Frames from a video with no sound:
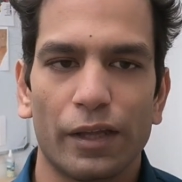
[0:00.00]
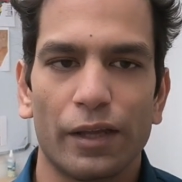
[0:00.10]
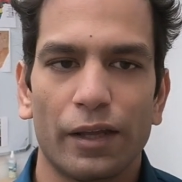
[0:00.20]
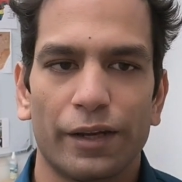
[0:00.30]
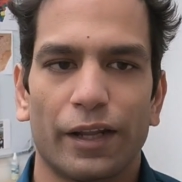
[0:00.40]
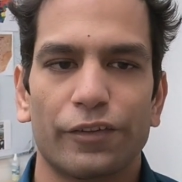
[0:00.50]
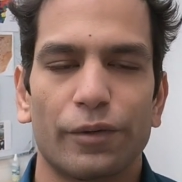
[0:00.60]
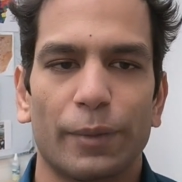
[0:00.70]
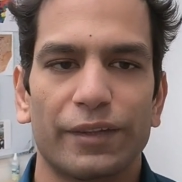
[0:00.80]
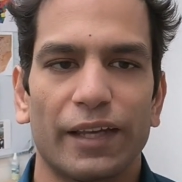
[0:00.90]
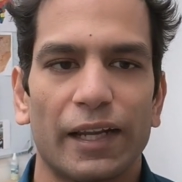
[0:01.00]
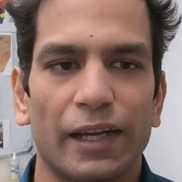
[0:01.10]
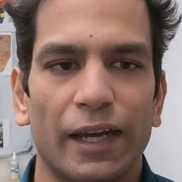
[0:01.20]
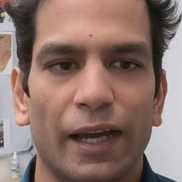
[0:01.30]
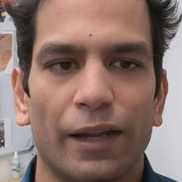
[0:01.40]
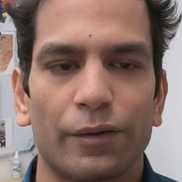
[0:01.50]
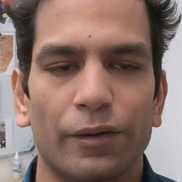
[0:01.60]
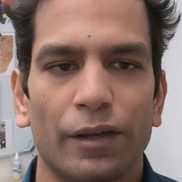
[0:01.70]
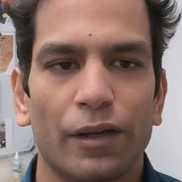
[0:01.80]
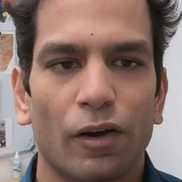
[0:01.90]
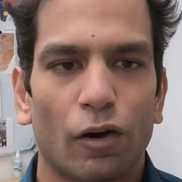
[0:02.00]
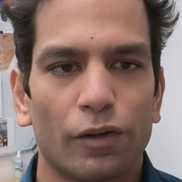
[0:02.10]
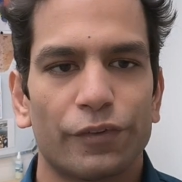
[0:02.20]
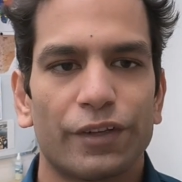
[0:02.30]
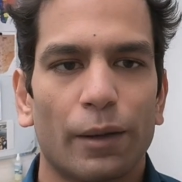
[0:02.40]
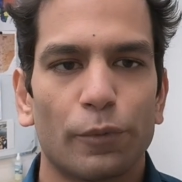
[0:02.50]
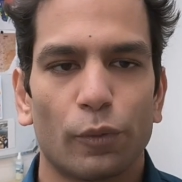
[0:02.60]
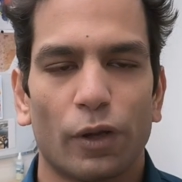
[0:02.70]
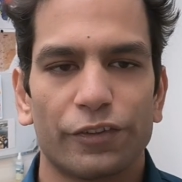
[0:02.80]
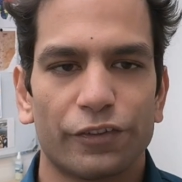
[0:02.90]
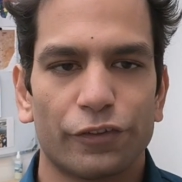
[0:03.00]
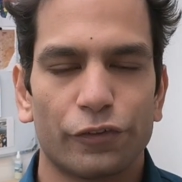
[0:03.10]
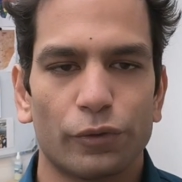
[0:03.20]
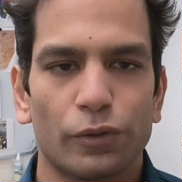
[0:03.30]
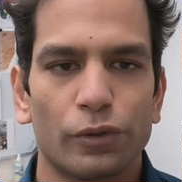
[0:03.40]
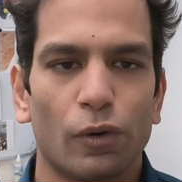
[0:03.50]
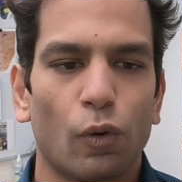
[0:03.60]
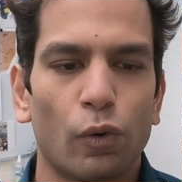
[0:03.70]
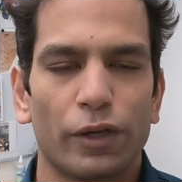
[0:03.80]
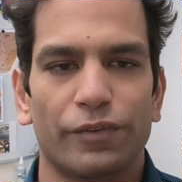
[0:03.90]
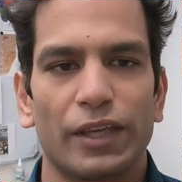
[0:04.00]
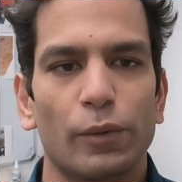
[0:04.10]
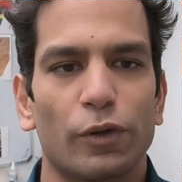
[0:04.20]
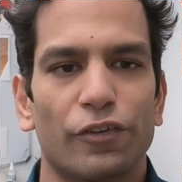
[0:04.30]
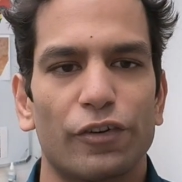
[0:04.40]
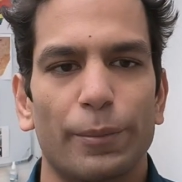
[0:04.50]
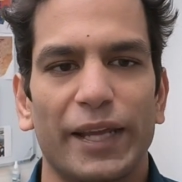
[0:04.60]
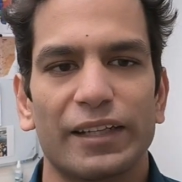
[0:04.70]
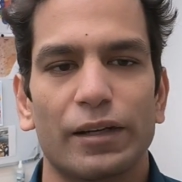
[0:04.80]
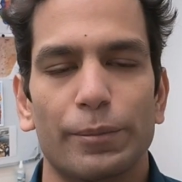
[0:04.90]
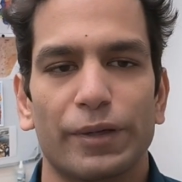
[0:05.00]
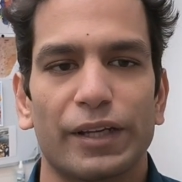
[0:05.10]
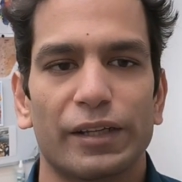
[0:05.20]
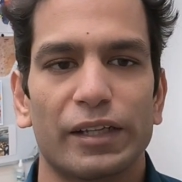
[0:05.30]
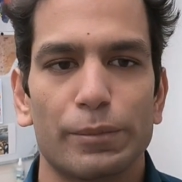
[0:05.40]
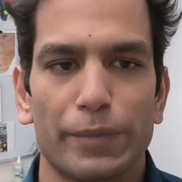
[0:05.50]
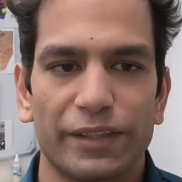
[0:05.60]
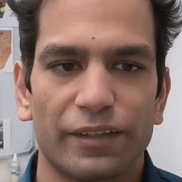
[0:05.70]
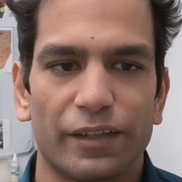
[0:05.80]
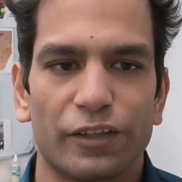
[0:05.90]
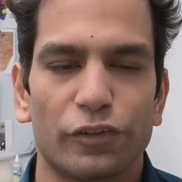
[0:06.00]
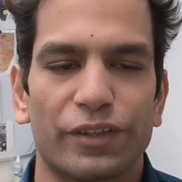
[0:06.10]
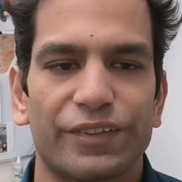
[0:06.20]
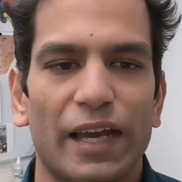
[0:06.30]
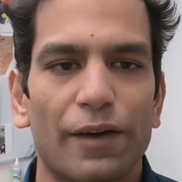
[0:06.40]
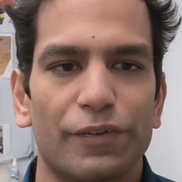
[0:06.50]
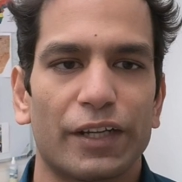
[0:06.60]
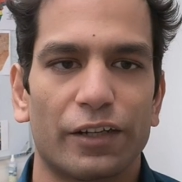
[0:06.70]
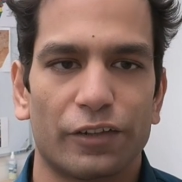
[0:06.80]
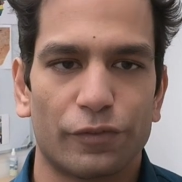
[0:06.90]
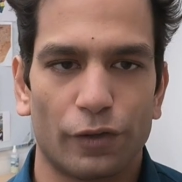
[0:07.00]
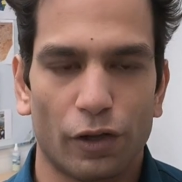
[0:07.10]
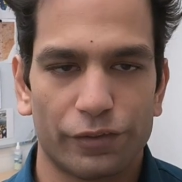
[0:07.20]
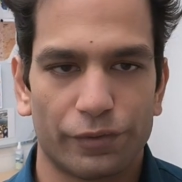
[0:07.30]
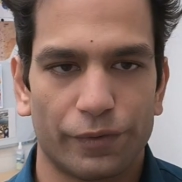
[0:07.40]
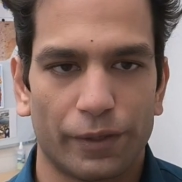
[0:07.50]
Nelson Mandela and Oliver Tambo and Walter Sisulu, or if he would have remained committed to this Africanist philosophy.